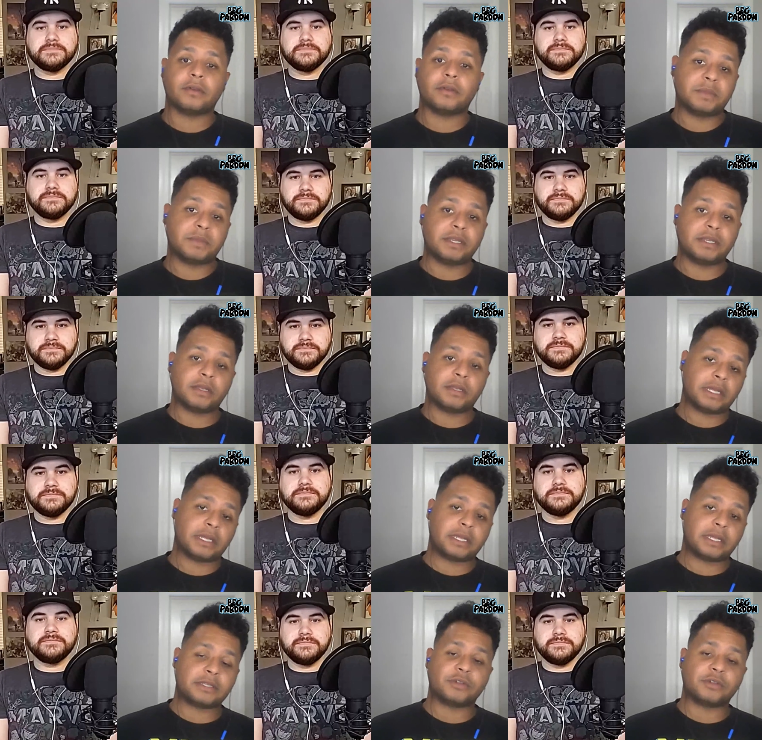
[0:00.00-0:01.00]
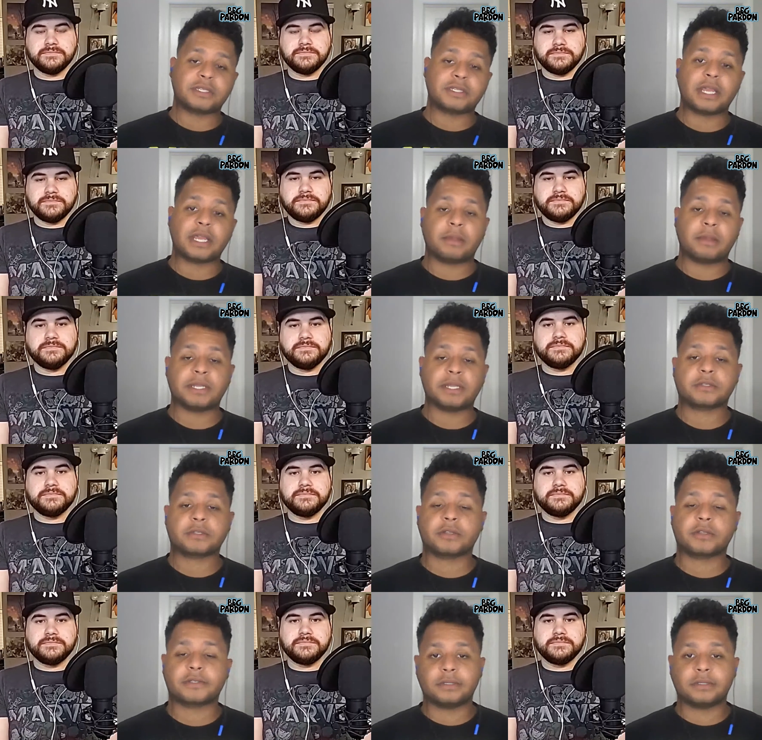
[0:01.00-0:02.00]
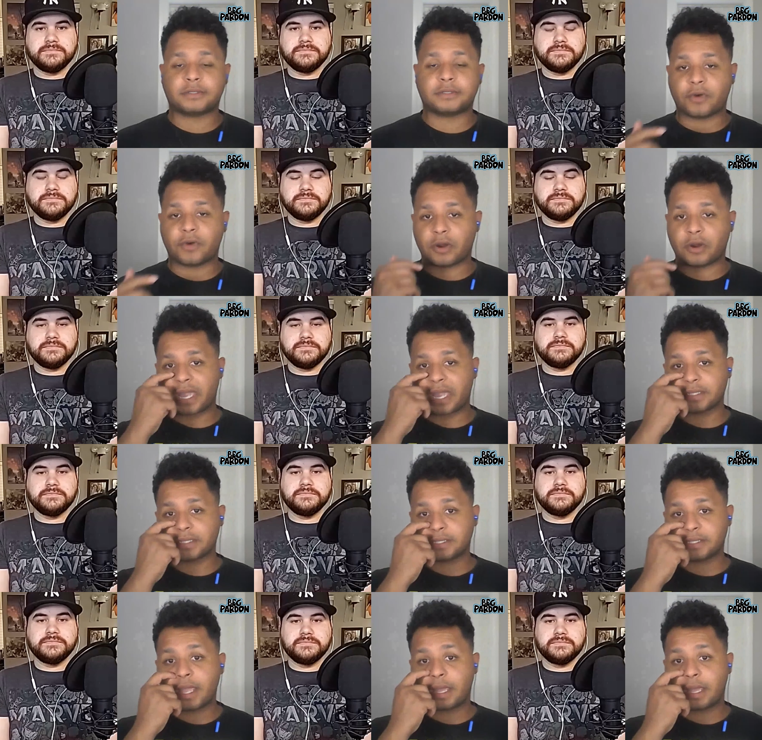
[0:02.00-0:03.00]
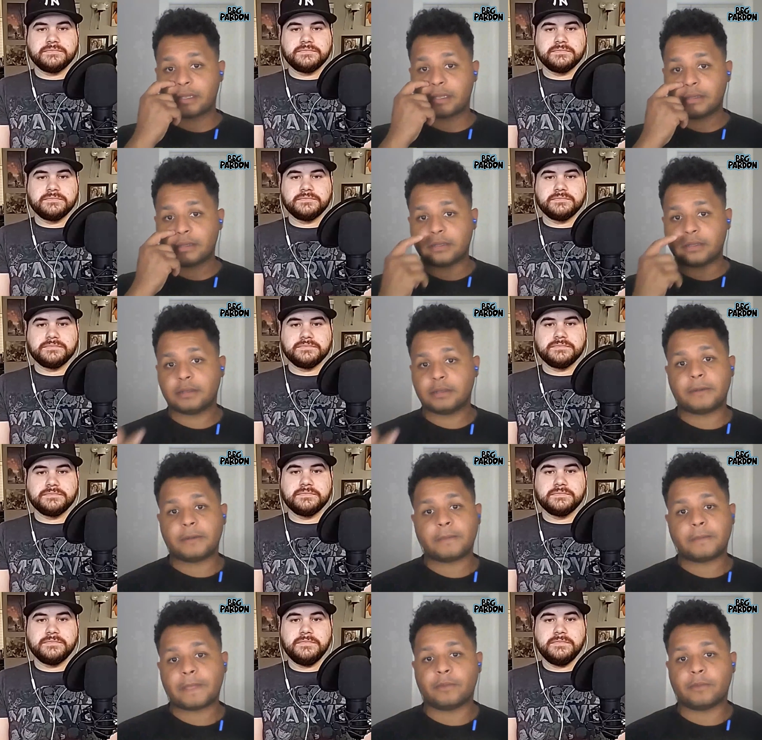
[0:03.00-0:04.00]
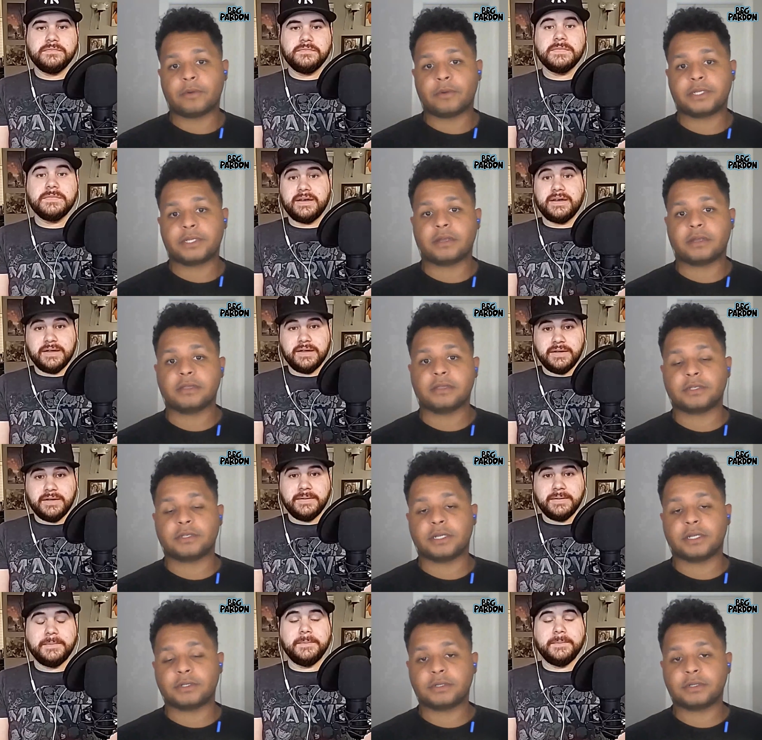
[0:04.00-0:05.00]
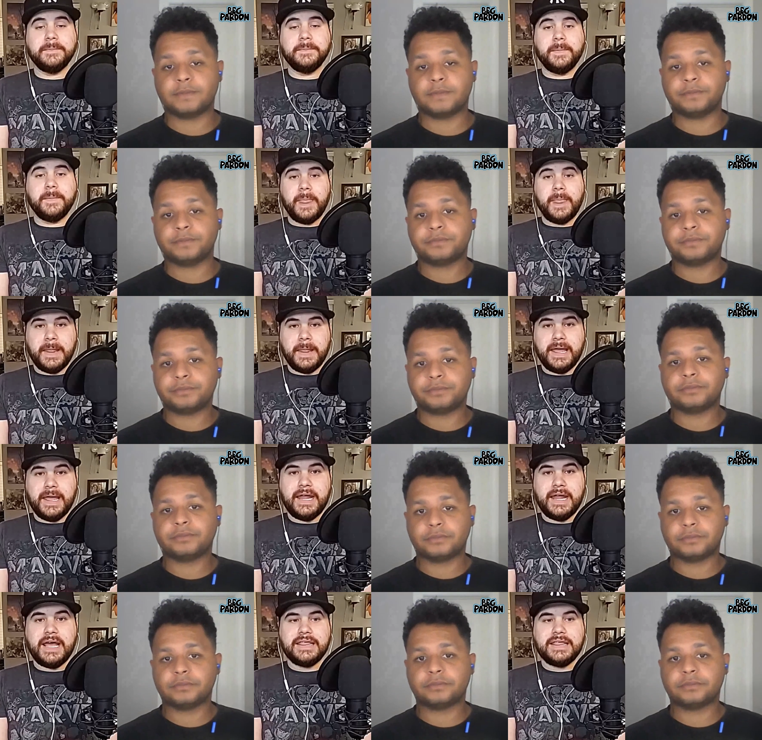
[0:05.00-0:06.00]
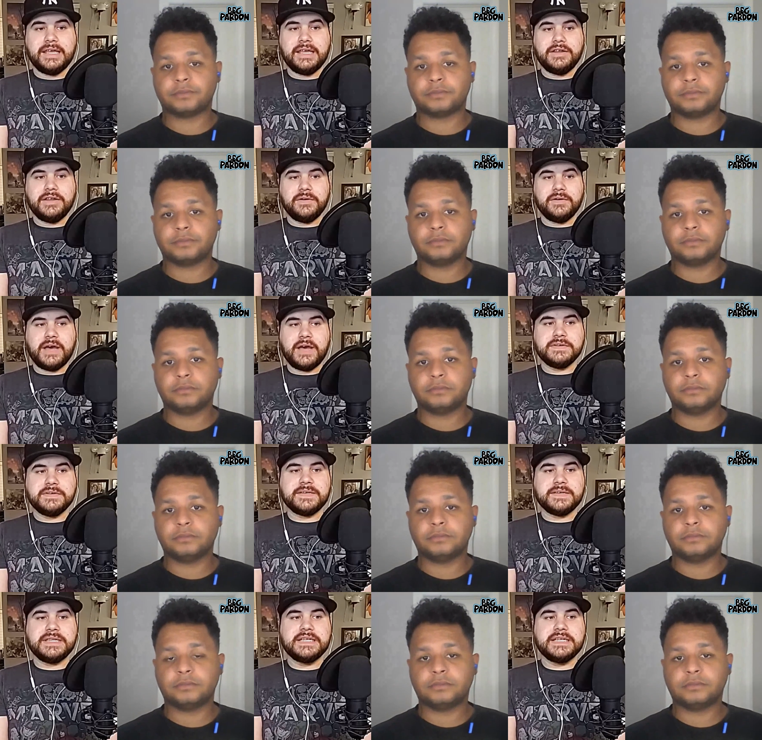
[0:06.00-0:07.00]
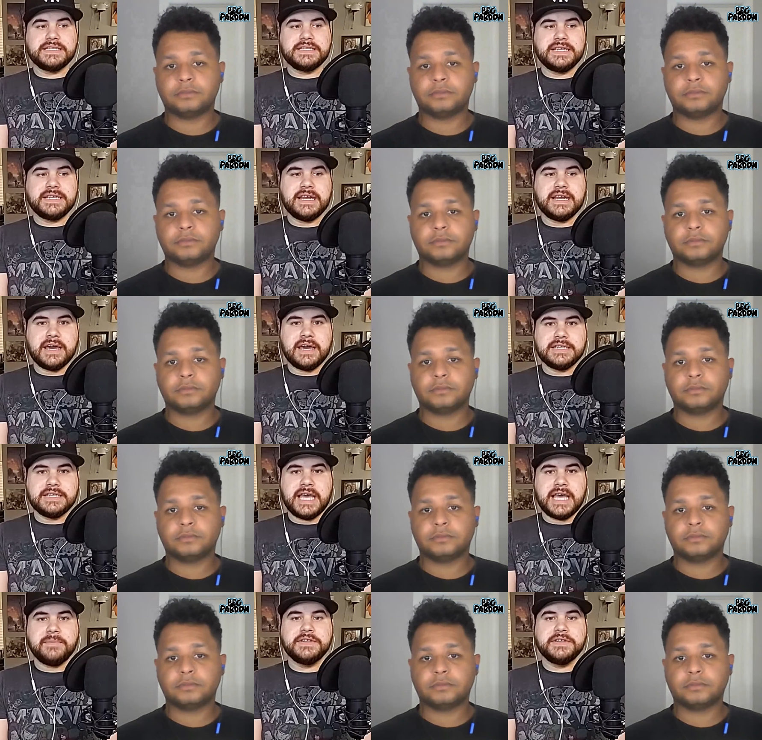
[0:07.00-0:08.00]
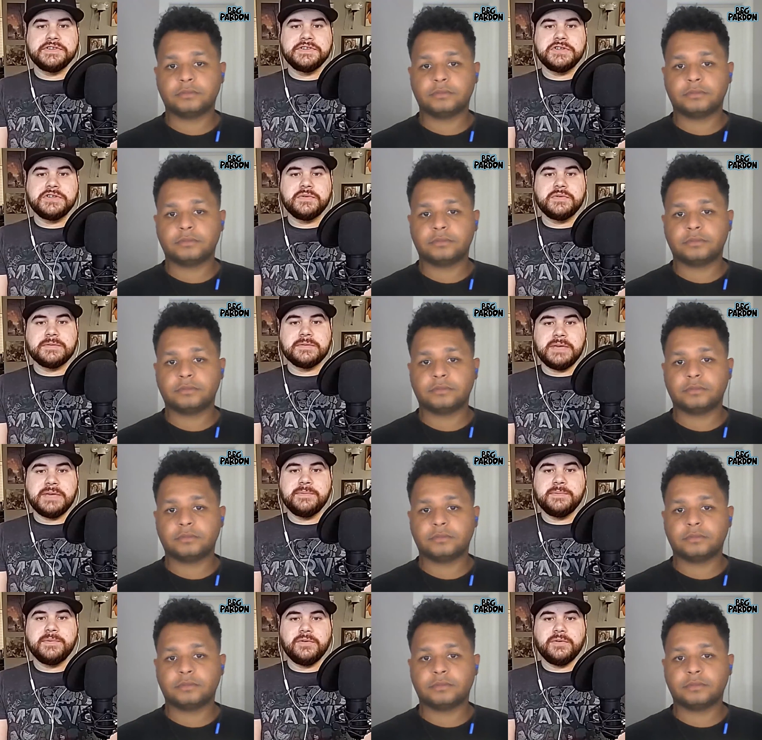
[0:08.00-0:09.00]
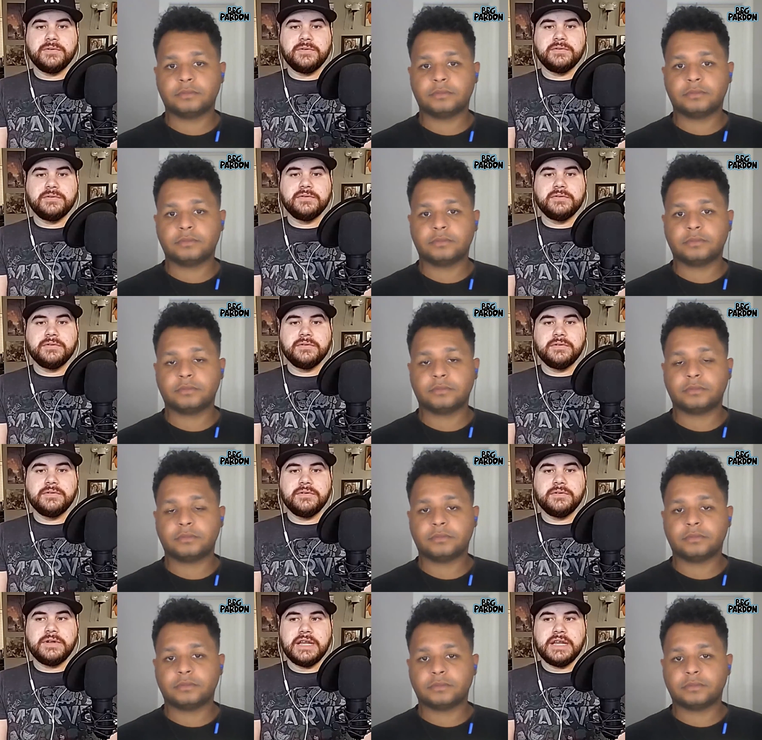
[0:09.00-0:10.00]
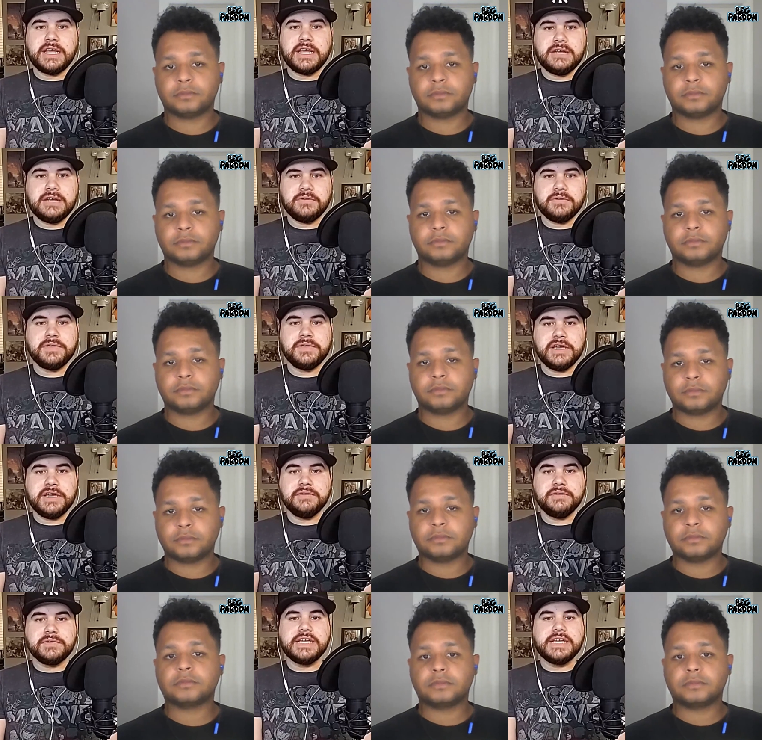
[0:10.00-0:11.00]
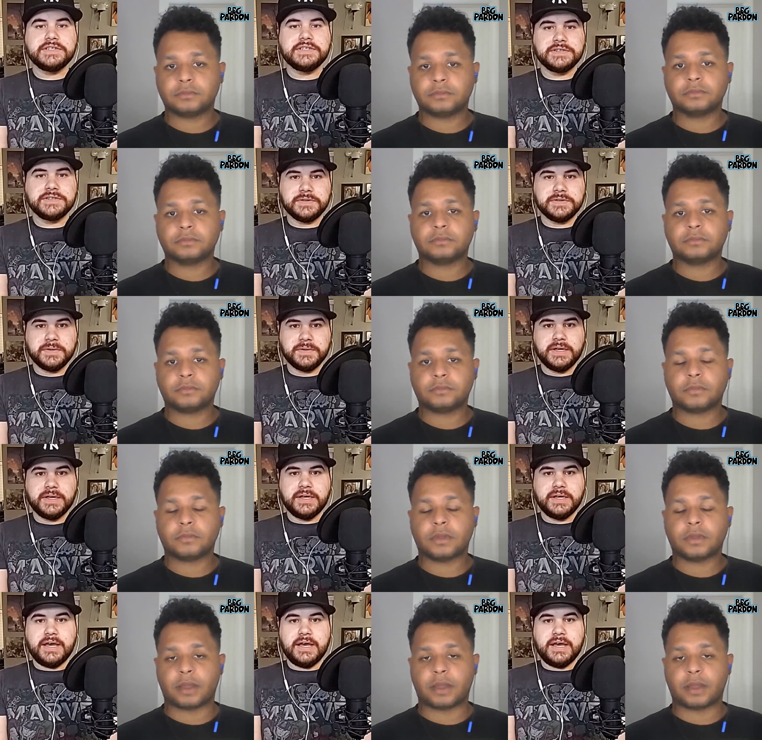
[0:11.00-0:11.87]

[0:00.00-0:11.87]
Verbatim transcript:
Speaker 1: Mm-hmm. So I mean, you, I guess you could say. I mean, it starts as far back as that. yeah. We saw the change.
Speaker 2: And I think you know that was something that Stan kind of tapped into is that people need a hero they can relate to.